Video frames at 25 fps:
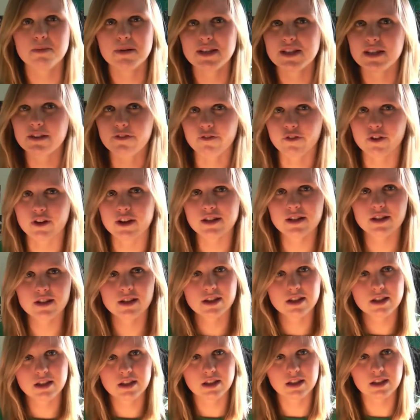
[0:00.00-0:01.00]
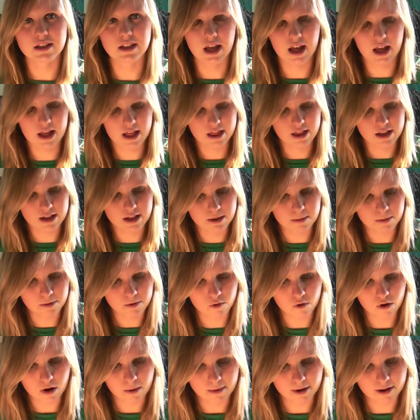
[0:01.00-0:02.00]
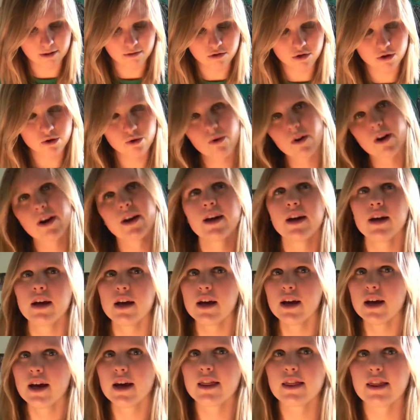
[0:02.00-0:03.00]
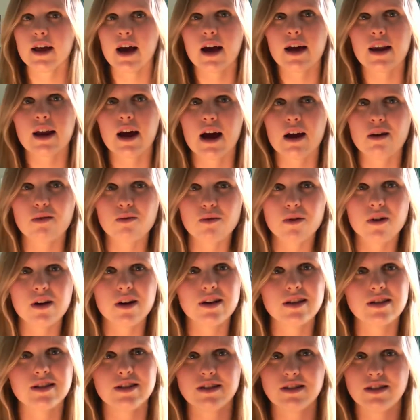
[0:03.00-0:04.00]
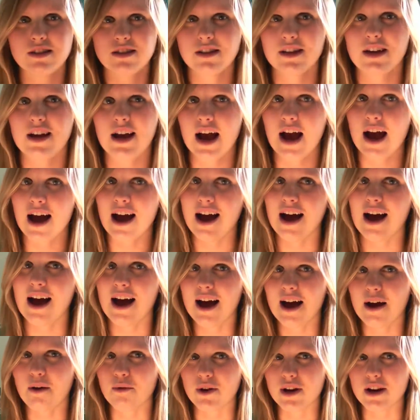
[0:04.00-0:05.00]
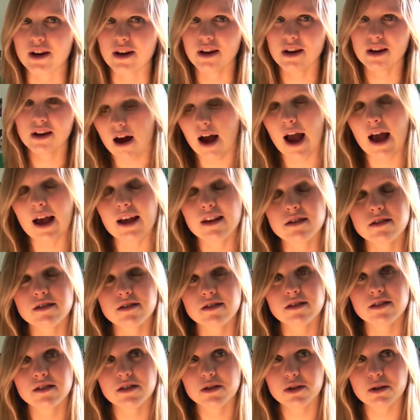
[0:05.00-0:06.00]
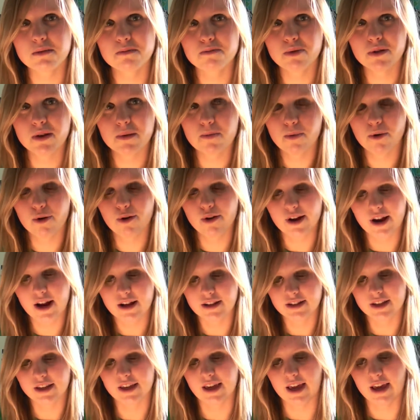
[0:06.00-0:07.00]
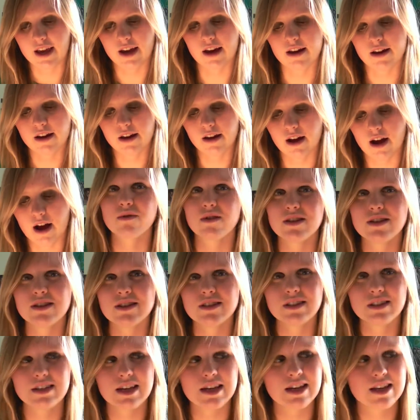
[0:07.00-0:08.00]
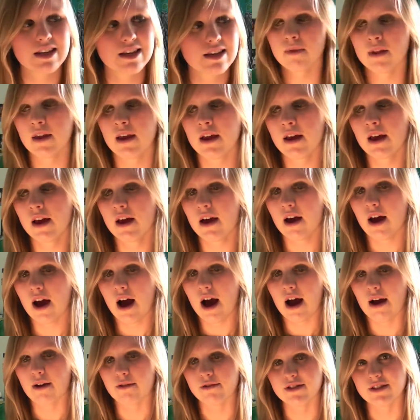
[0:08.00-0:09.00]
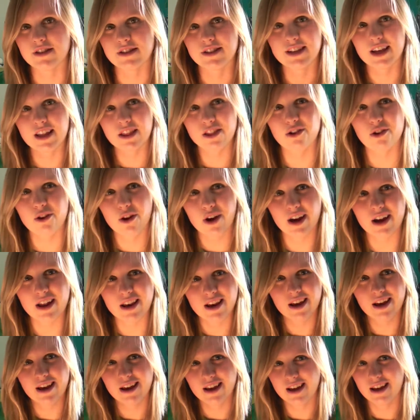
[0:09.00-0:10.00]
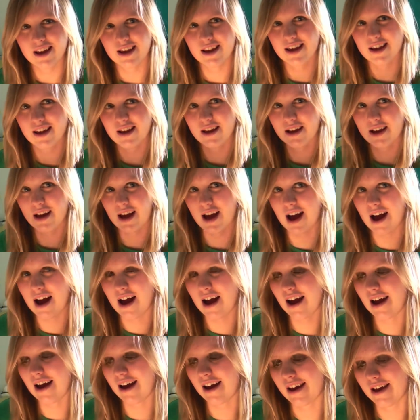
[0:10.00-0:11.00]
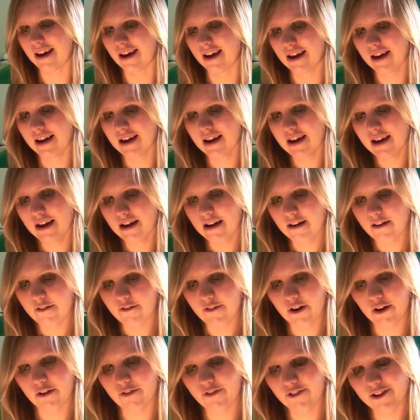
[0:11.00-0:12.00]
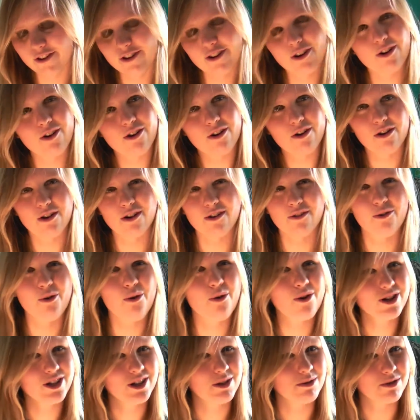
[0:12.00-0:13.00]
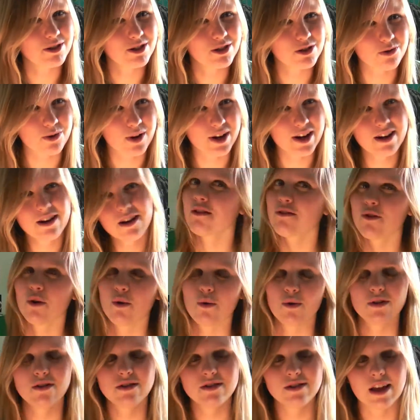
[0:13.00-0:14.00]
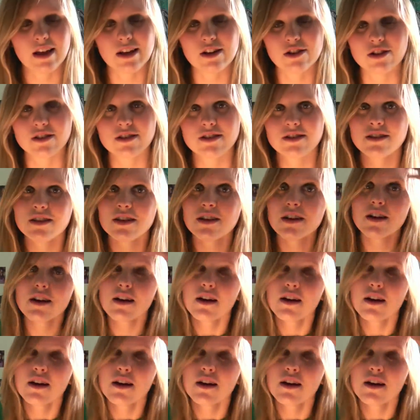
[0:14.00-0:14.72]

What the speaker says: a bit different than the typical coming out story in that I was outed. As simply put as I can, this is it. I was in 10th grade. I fell for a girl. Of course she was straight. Of course, that just,